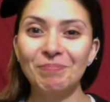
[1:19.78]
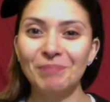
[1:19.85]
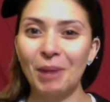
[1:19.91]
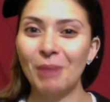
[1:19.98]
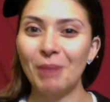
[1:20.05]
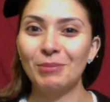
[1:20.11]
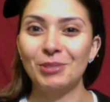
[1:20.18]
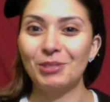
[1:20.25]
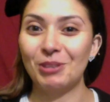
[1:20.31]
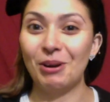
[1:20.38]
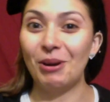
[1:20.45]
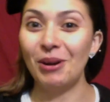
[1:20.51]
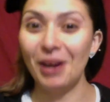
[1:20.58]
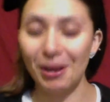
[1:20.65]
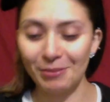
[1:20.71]
I'm sure
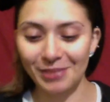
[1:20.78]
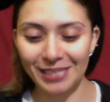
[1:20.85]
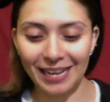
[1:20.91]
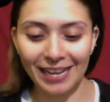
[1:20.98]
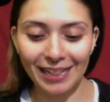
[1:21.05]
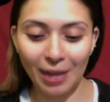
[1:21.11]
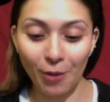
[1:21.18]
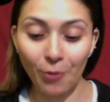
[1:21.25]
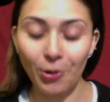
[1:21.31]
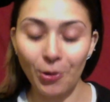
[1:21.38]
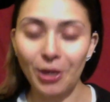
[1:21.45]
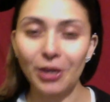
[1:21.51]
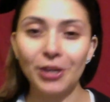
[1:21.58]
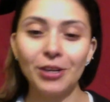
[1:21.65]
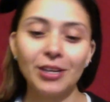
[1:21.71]
I'm saying that
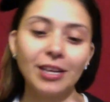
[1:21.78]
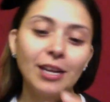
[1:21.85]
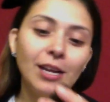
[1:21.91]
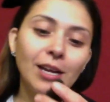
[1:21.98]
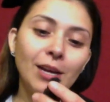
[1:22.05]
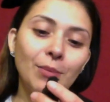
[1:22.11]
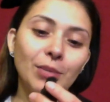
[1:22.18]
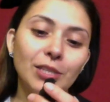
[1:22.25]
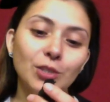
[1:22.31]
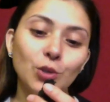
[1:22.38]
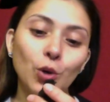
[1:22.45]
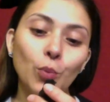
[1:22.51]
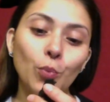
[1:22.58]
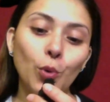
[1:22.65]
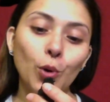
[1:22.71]
weird, but it's No
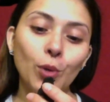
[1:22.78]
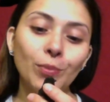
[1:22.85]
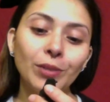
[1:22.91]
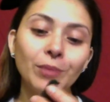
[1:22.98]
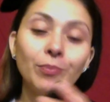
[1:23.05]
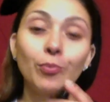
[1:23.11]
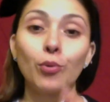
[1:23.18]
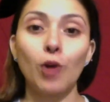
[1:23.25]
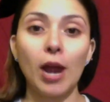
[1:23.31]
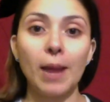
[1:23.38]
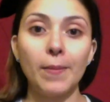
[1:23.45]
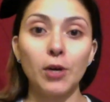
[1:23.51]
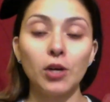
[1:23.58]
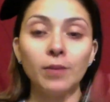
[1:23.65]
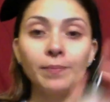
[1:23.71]
Problem
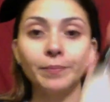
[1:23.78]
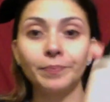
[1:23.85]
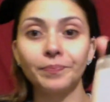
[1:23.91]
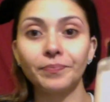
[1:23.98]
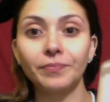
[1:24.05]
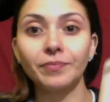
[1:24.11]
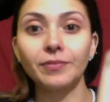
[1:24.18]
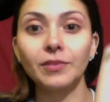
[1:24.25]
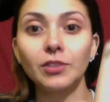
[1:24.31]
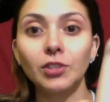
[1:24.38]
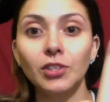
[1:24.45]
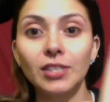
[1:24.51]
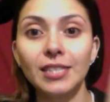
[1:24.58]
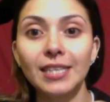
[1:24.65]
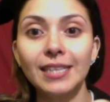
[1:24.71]
Primer. It
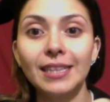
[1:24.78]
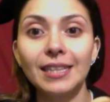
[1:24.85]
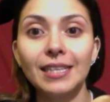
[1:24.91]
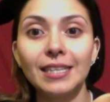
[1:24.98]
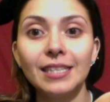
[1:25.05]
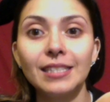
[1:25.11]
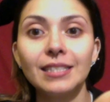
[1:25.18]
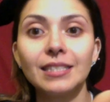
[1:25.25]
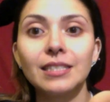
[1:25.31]
looks like this.